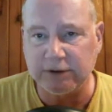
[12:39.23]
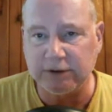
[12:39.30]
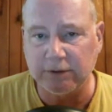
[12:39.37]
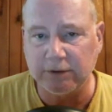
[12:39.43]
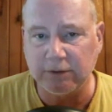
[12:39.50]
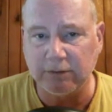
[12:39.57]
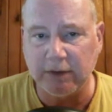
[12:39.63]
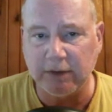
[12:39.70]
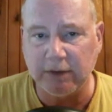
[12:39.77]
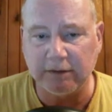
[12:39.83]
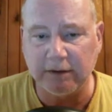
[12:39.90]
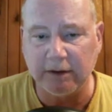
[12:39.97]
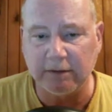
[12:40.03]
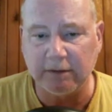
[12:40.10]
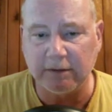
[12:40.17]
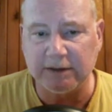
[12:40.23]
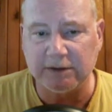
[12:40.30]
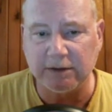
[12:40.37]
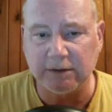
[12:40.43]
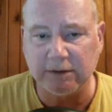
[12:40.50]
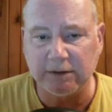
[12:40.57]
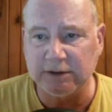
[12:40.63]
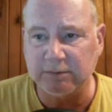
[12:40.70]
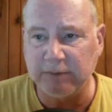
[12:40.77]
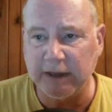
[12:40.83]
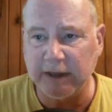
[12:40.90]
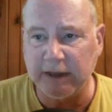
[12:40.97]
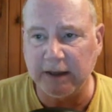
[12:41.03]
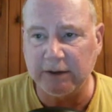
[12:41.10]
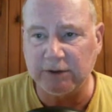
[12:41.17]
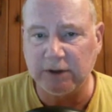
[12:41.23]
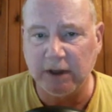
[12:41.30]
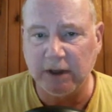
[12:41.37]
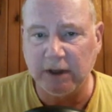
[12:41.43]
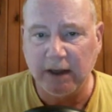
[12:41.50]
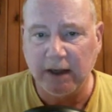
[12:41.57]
showed you right there, that's on this page,